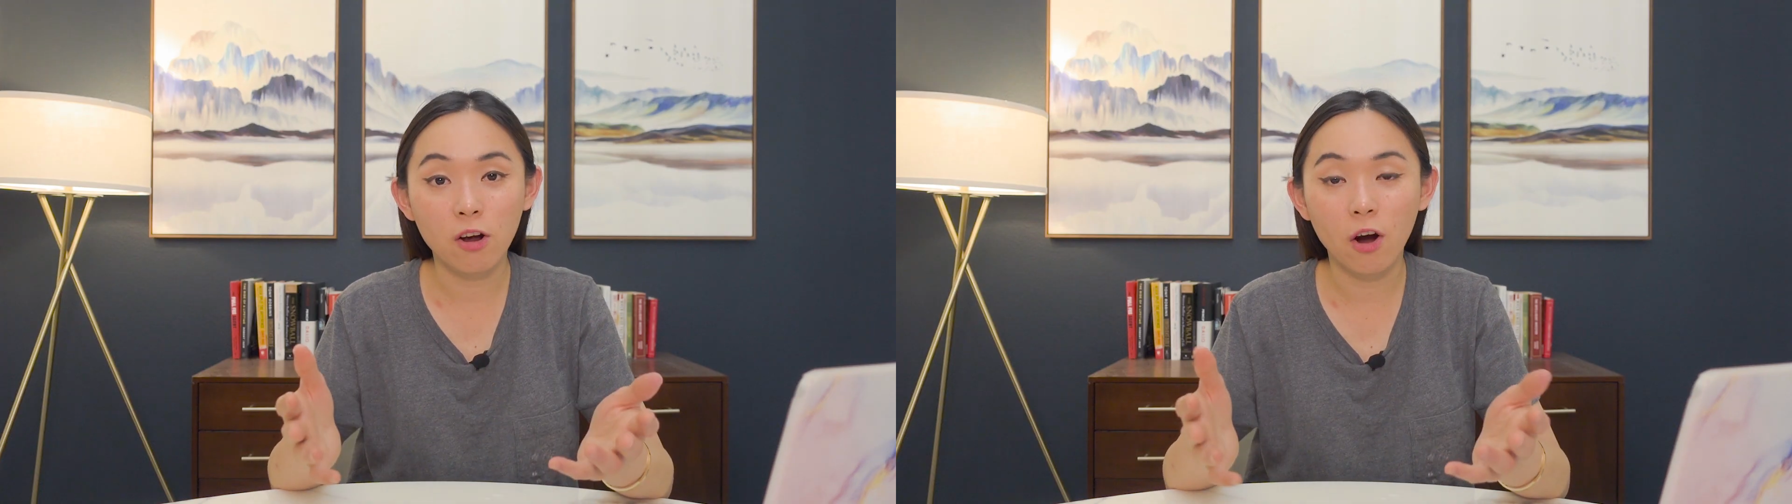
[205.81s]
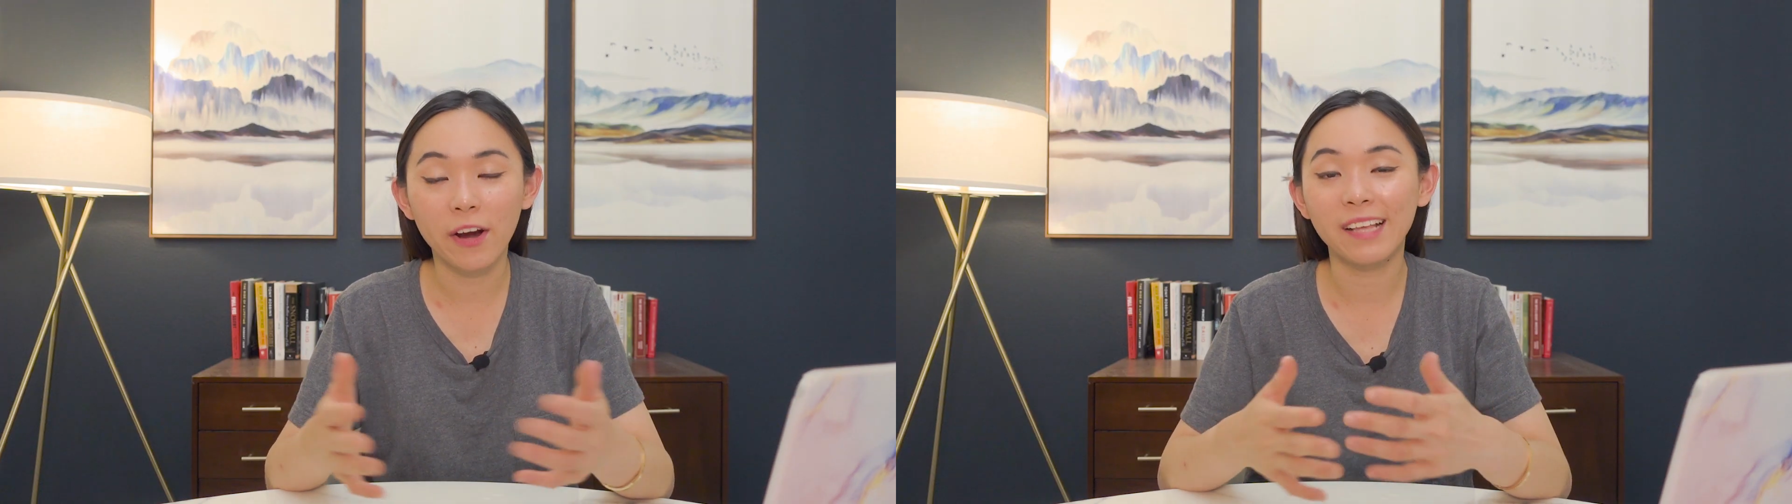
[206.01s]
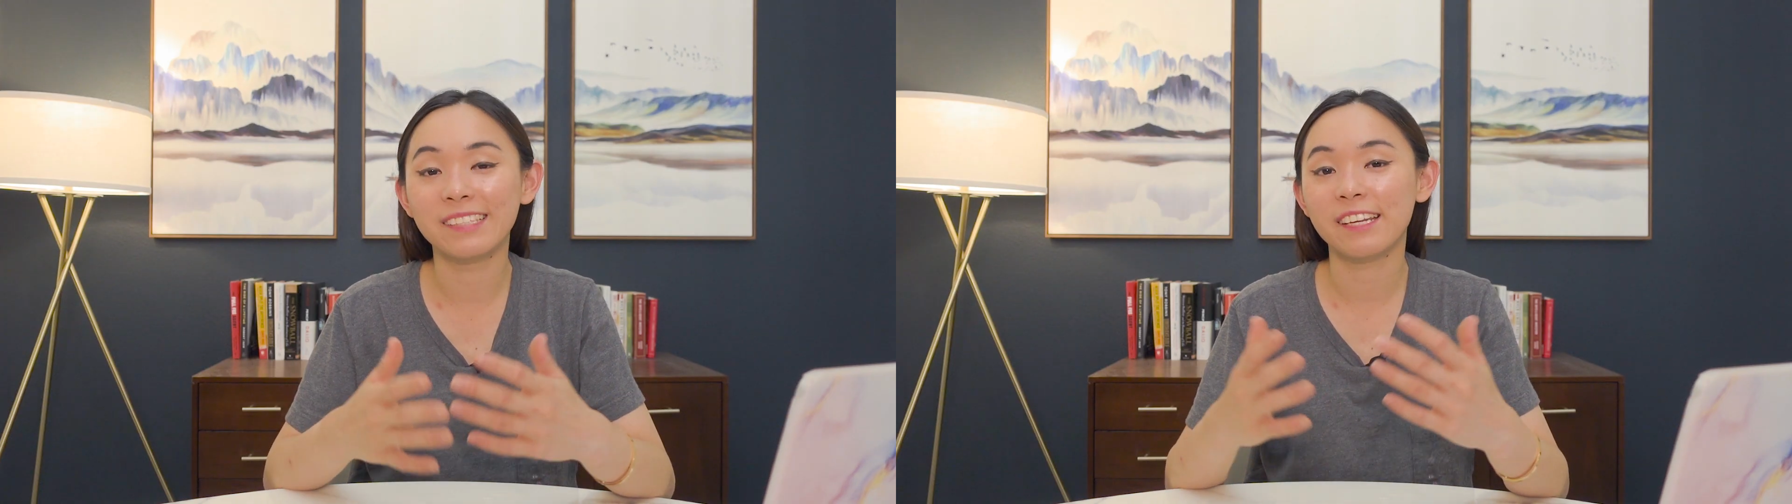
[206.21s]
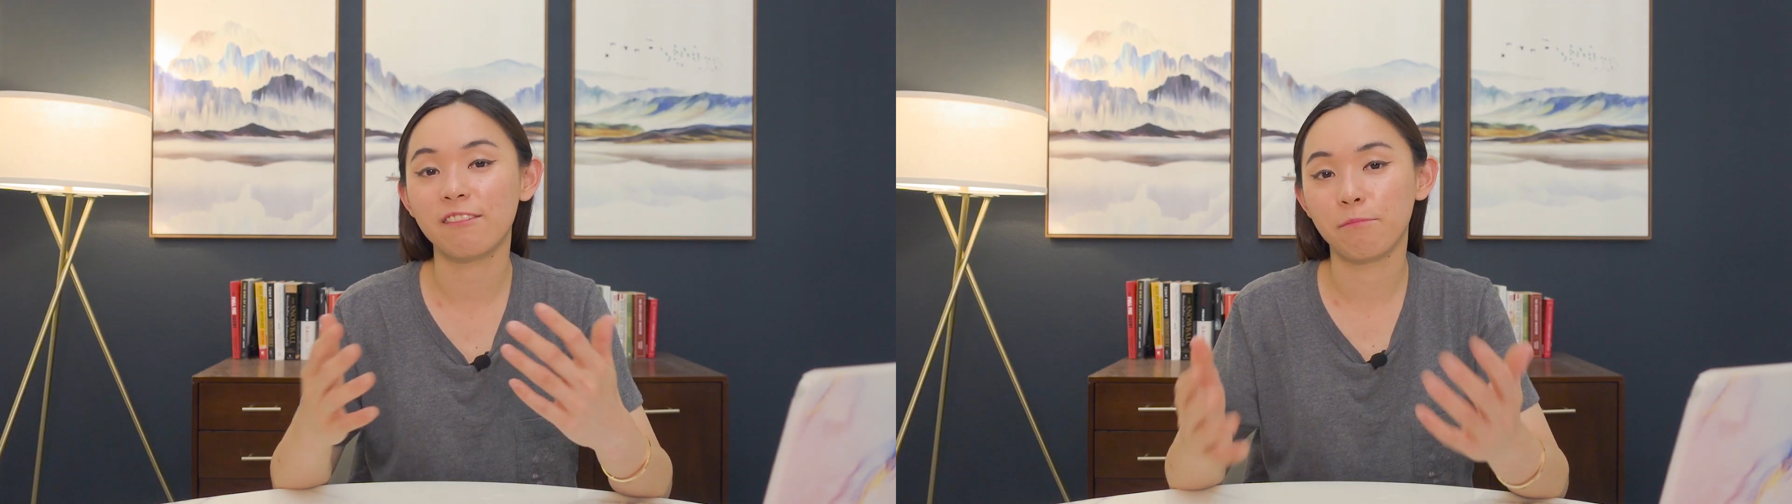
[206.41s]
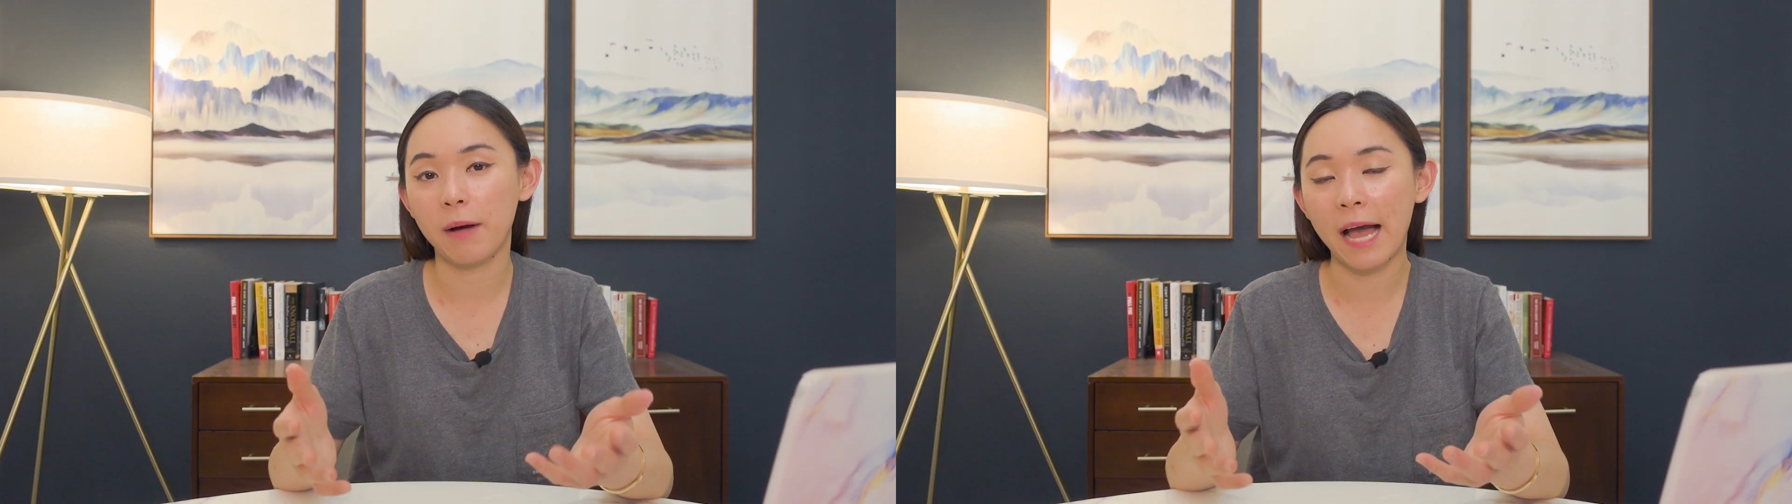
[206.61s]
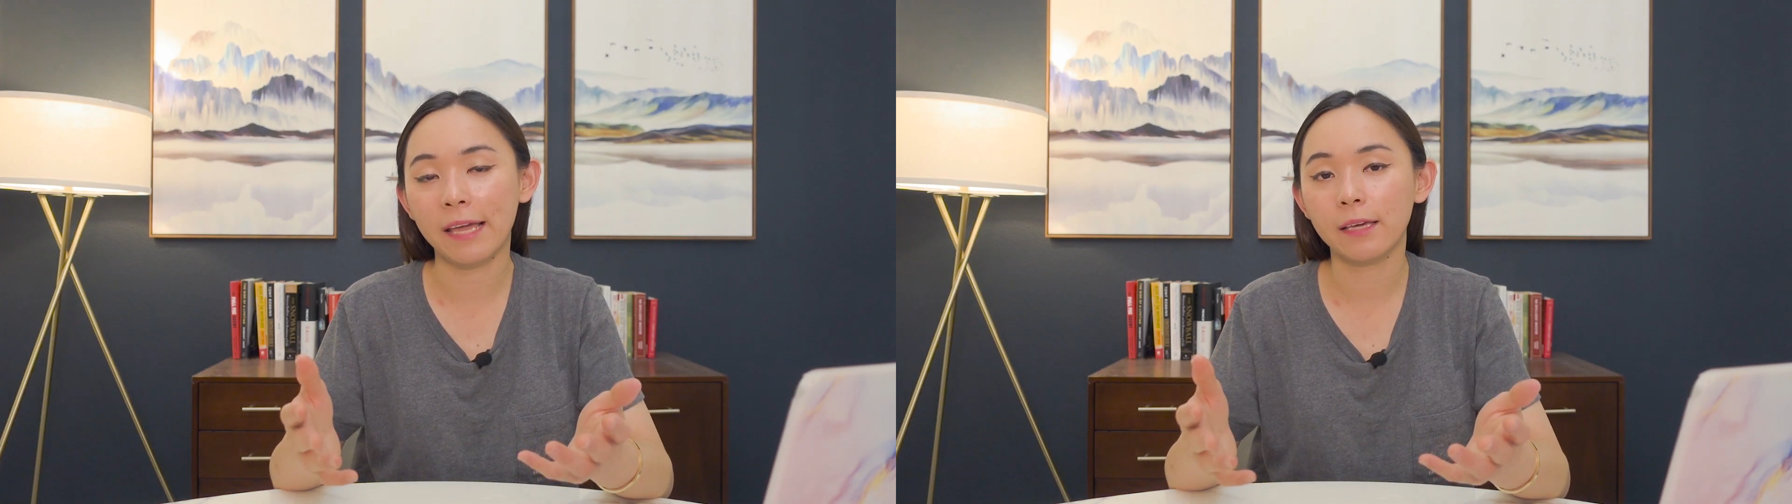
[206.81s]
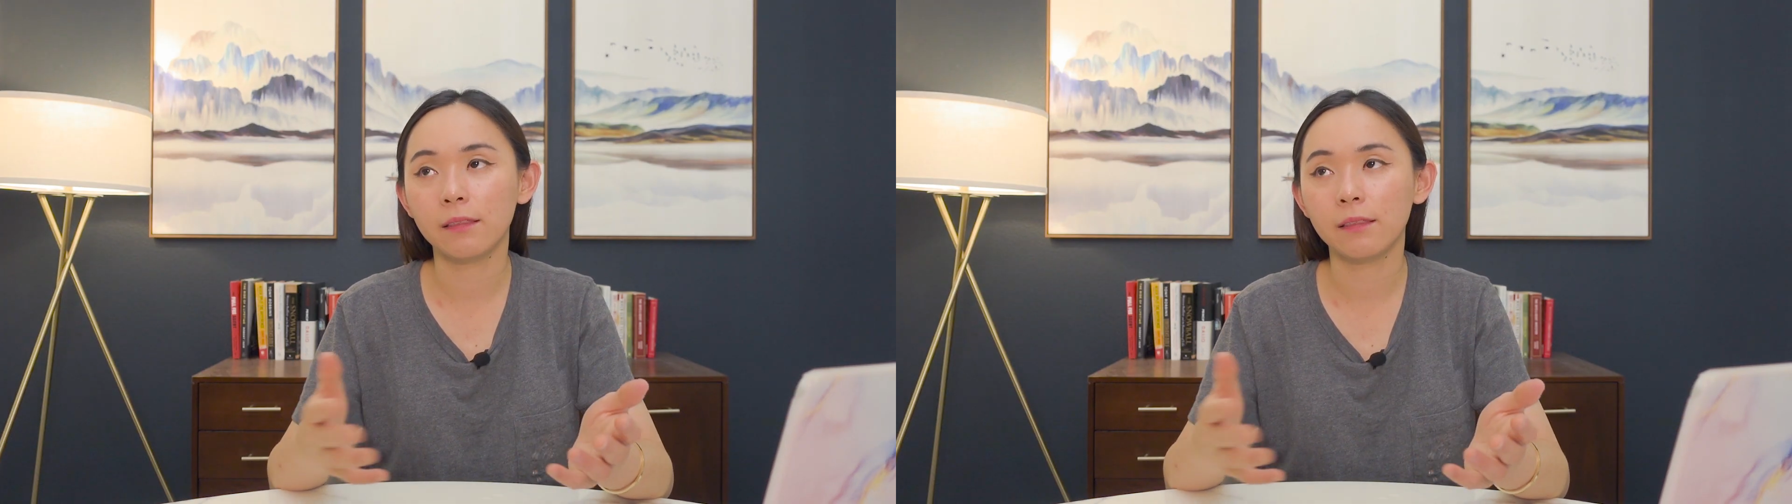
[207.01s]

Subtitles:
car instead of buying.